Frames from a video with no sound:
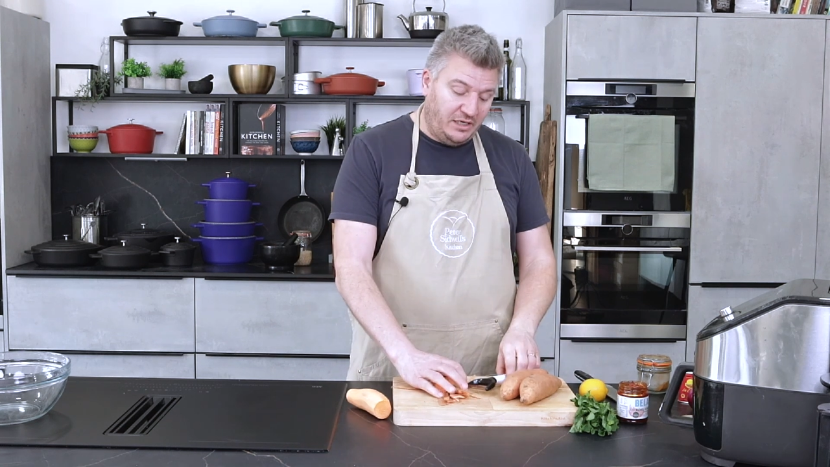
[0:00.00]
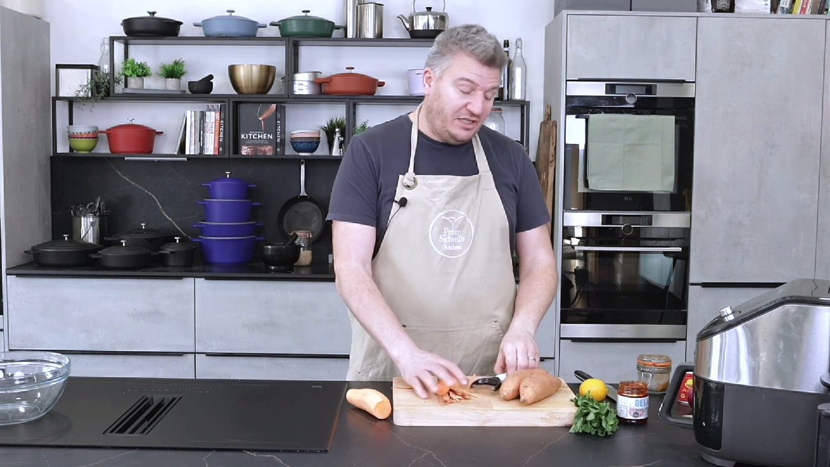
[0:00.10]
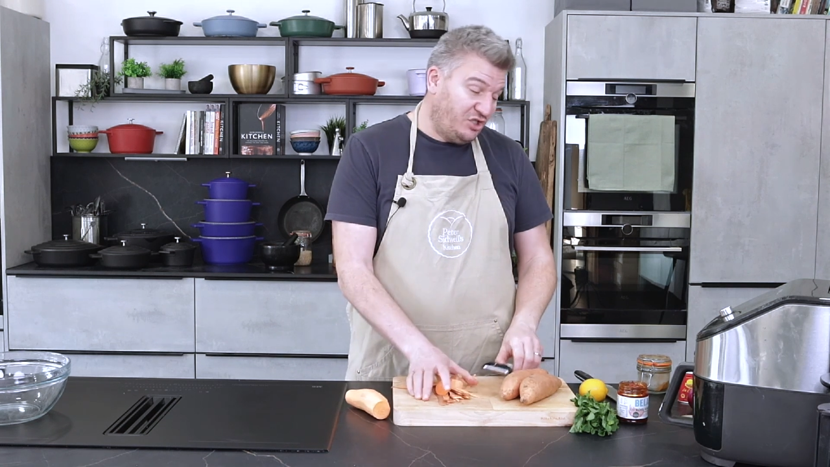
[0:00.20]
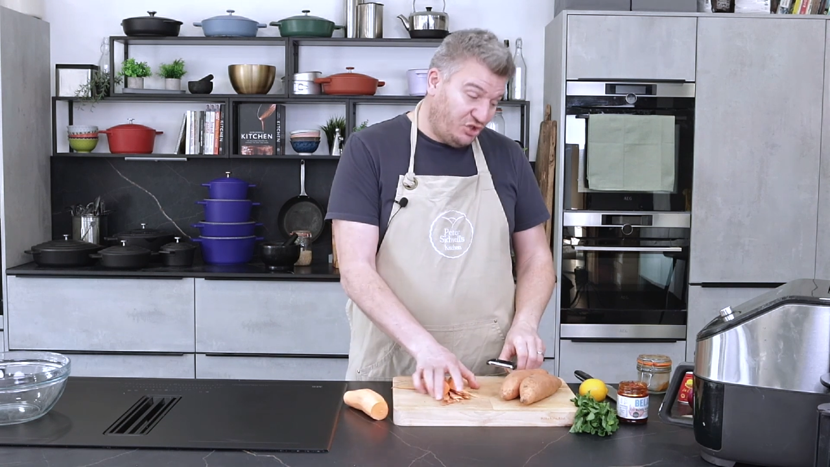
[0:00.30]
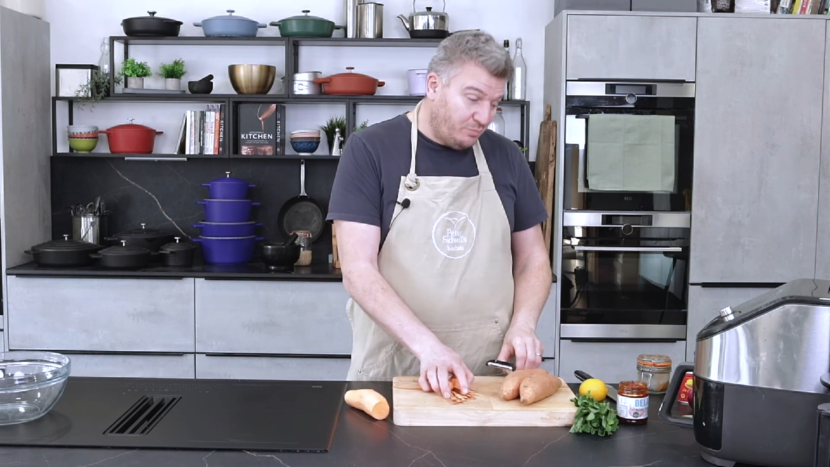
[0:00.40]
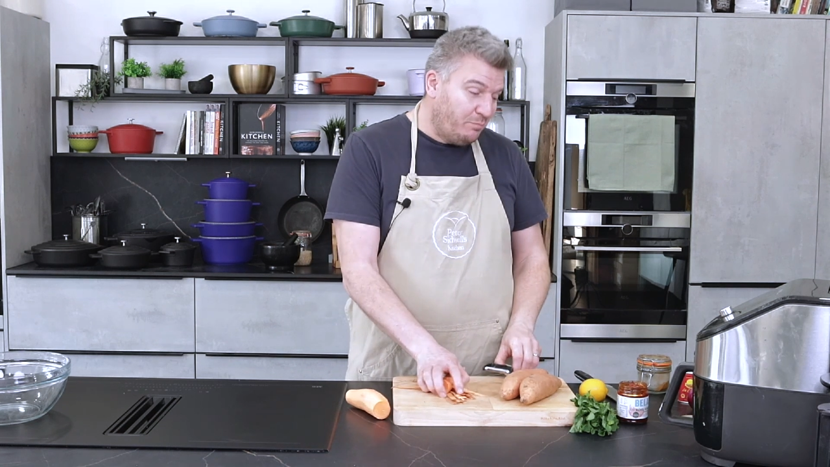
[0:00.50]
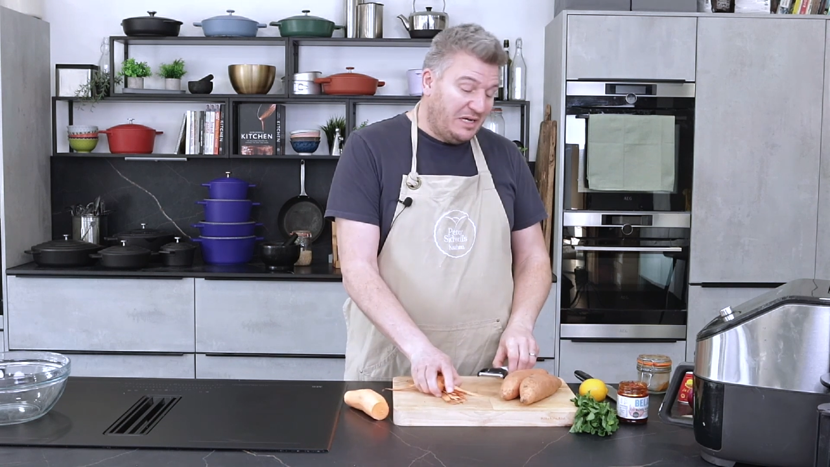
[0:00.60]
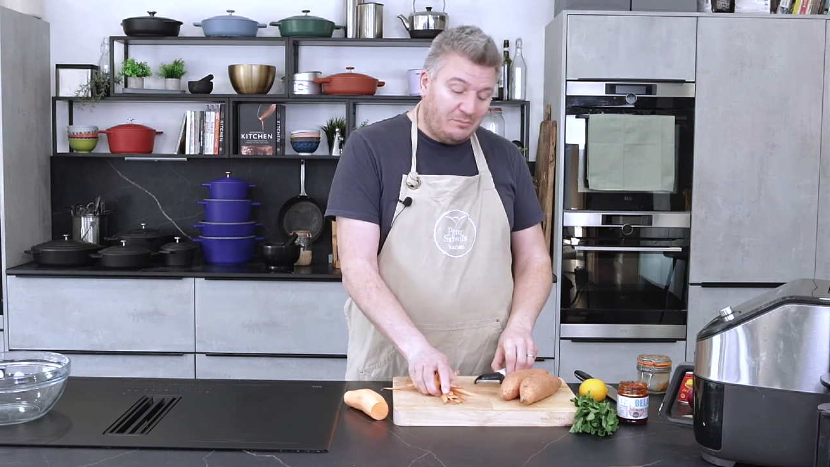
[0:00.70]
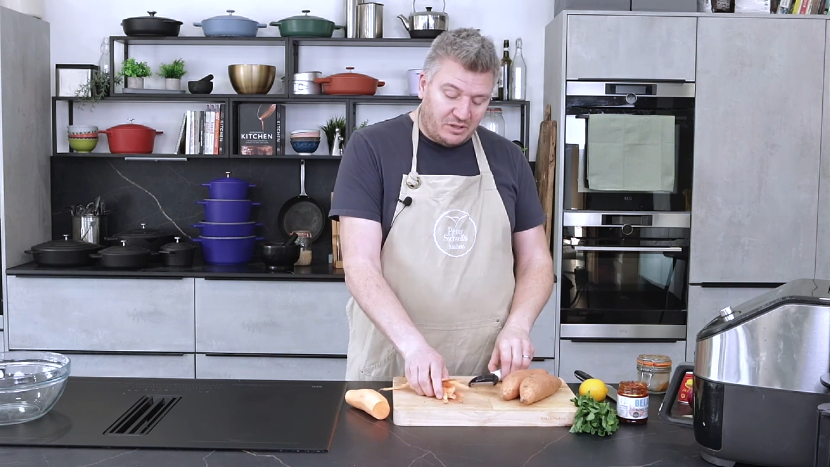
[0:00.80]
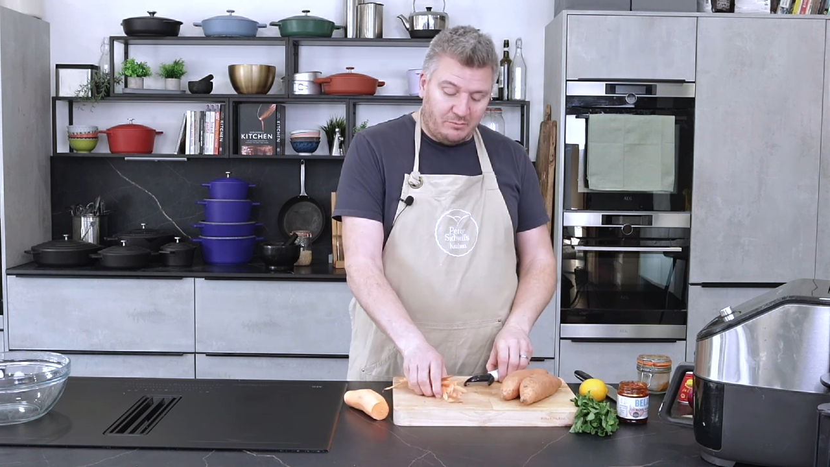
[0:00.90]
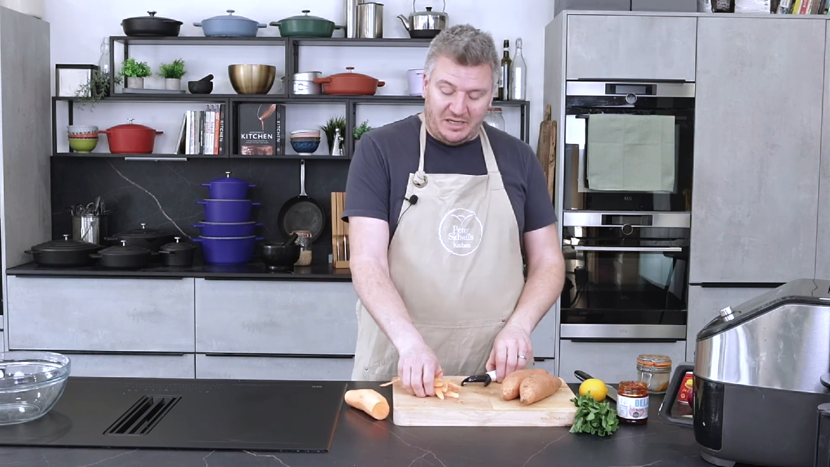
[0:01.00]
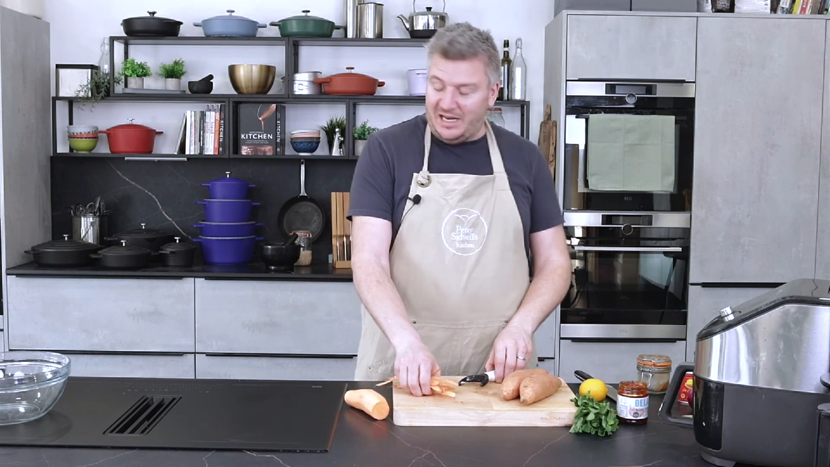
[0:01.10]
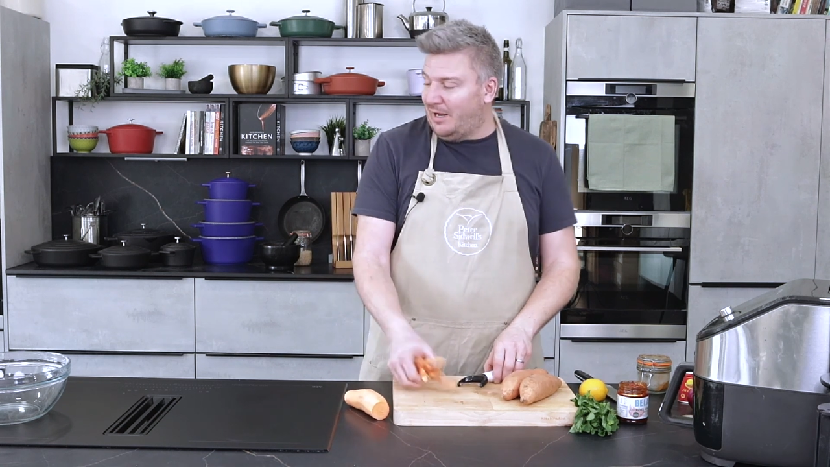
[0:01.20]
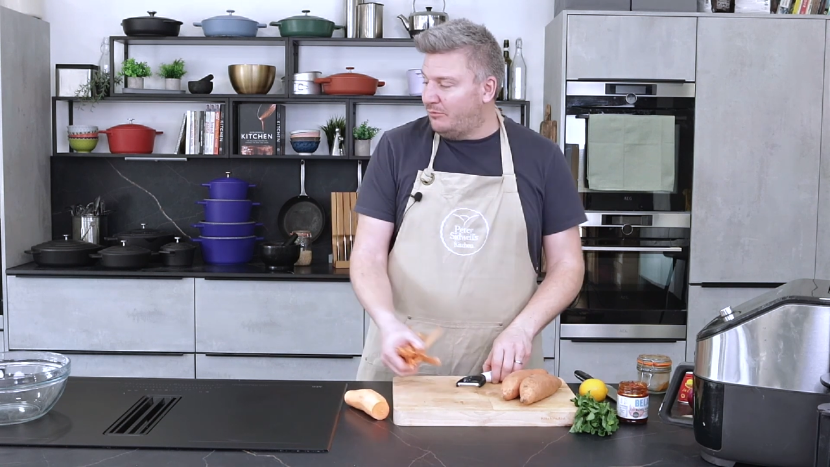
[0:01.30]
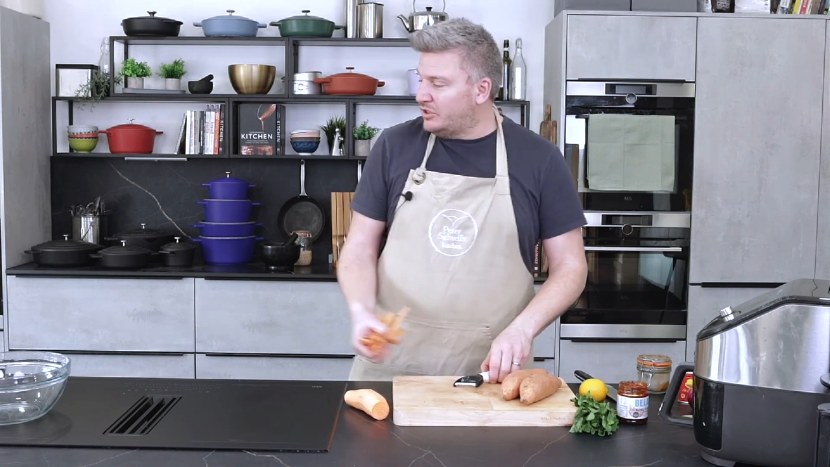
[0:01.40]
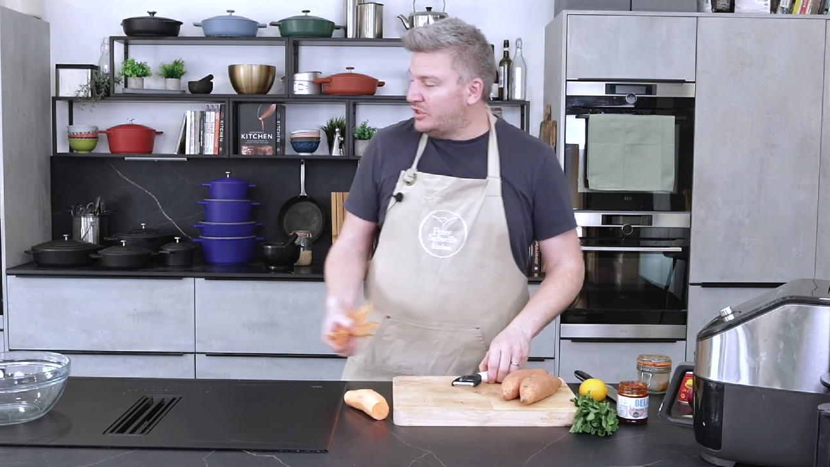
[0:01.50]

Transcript: It's just beeped at me now just